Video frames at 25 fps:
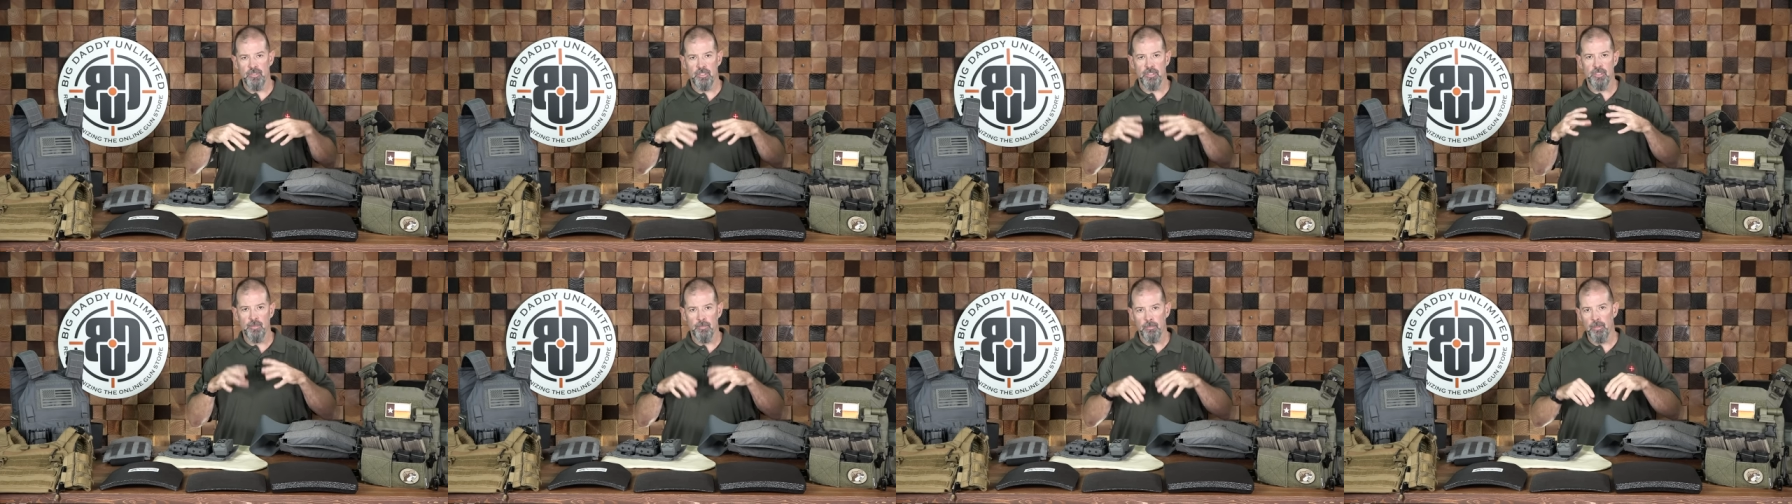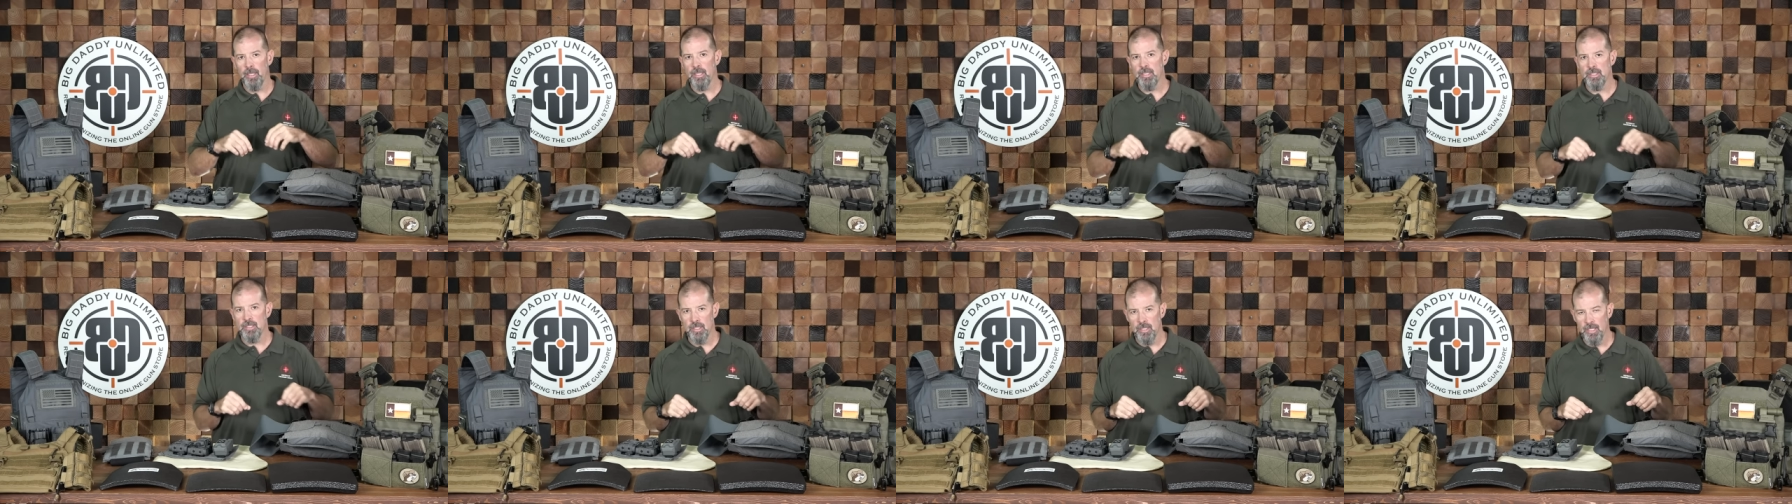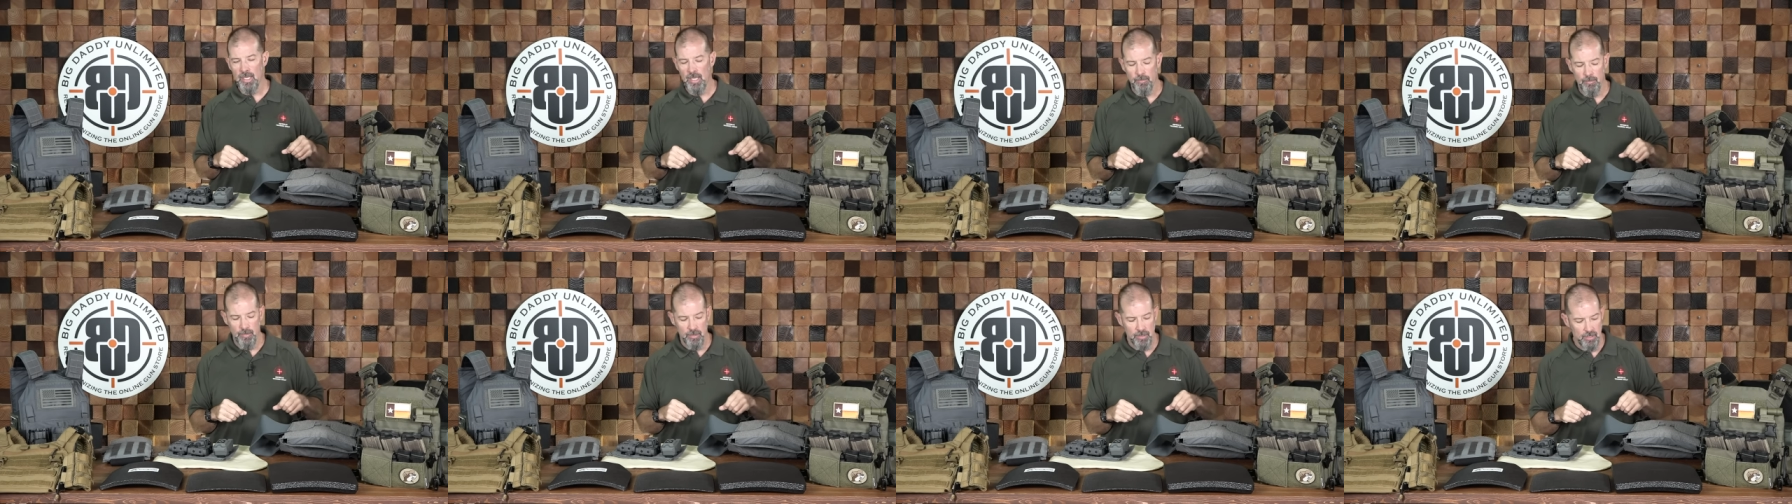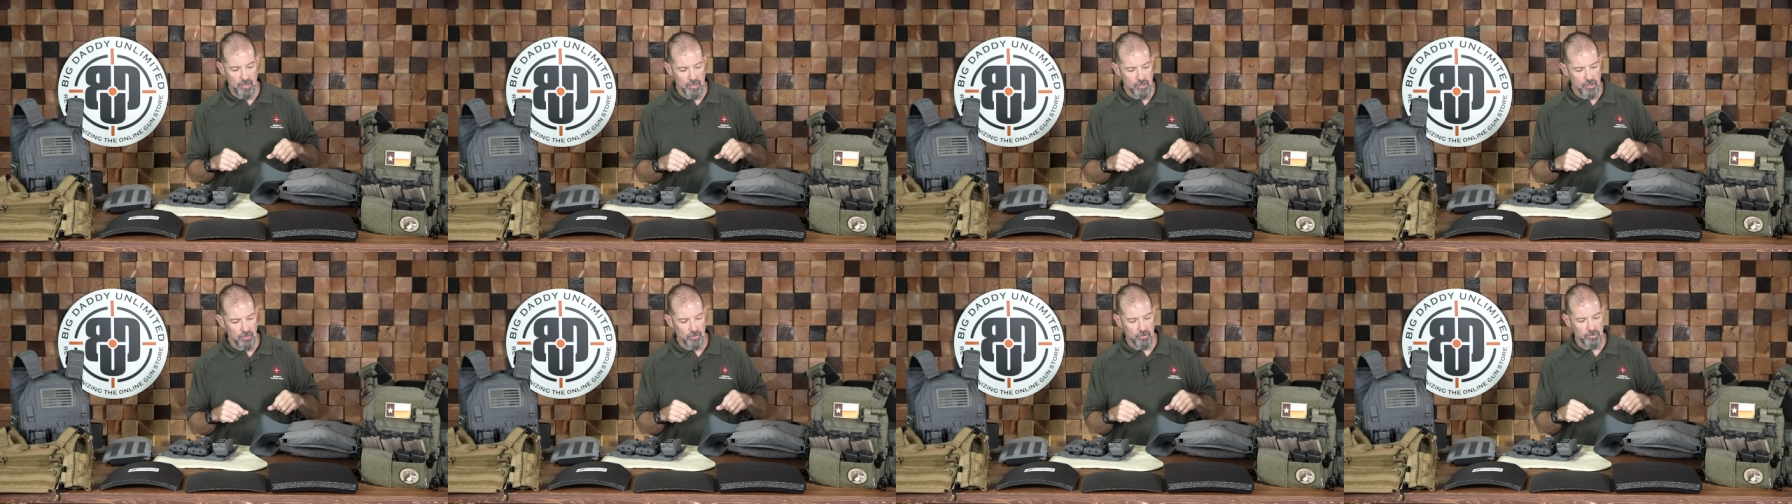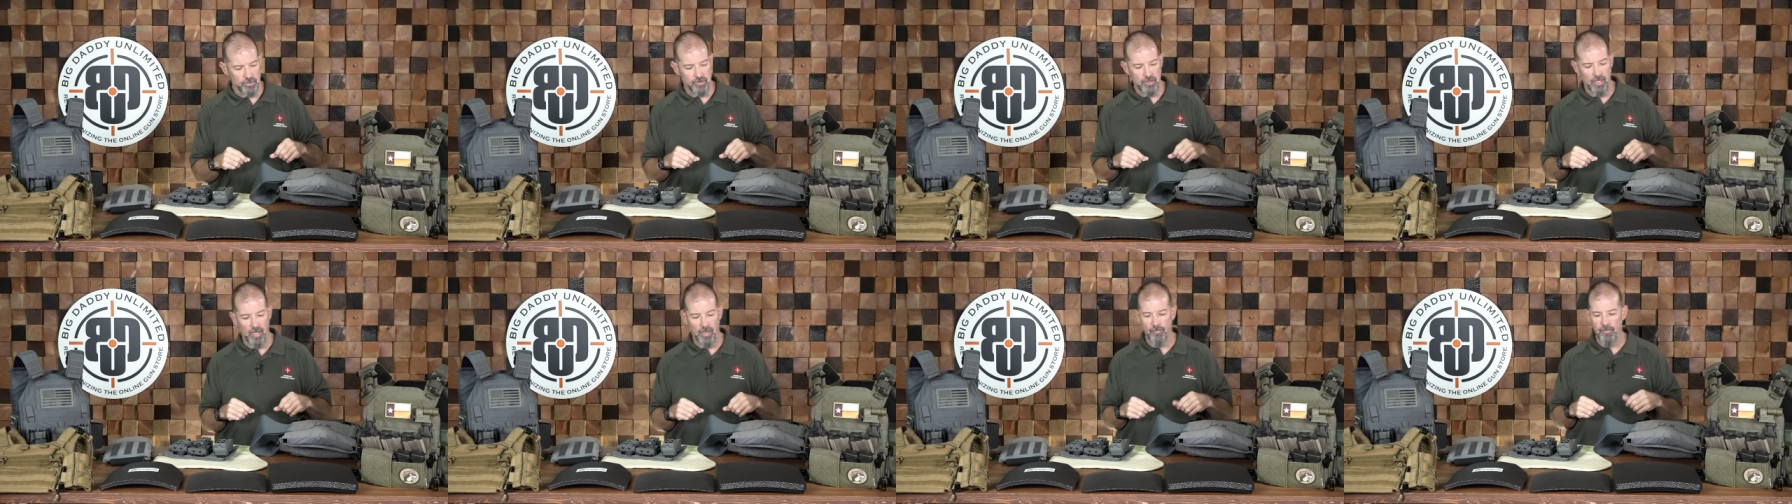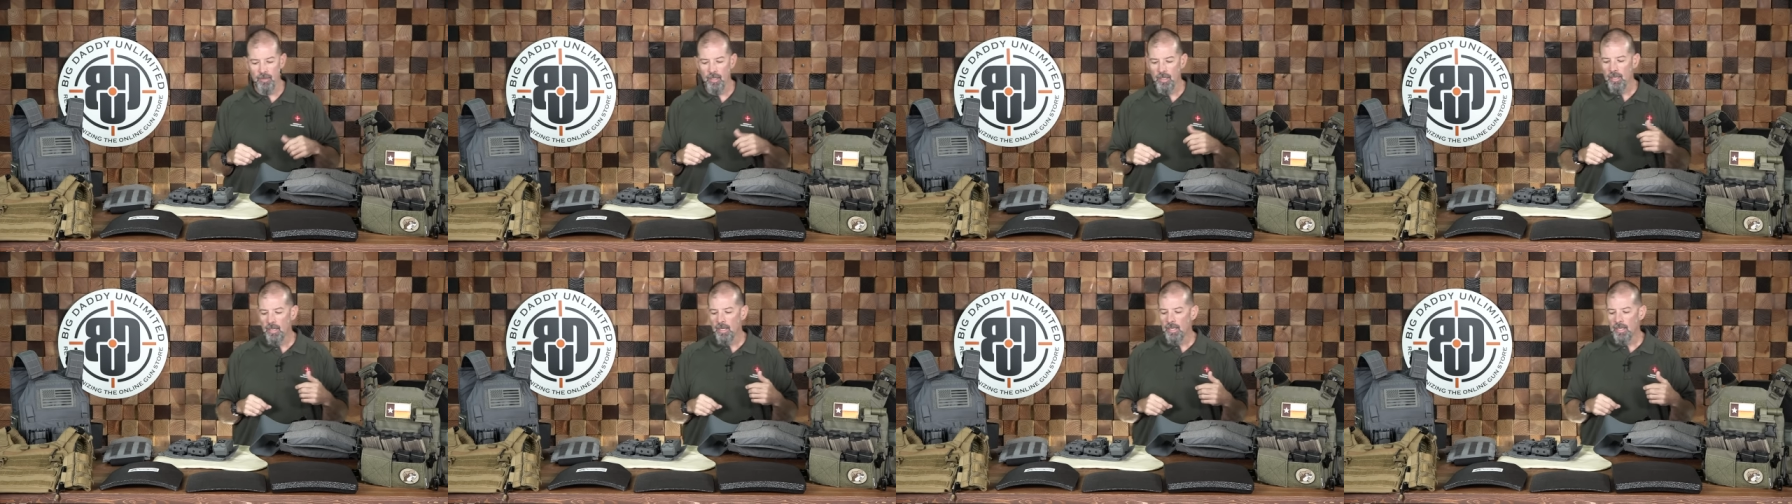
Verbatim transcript: just a place to keep additional stuff.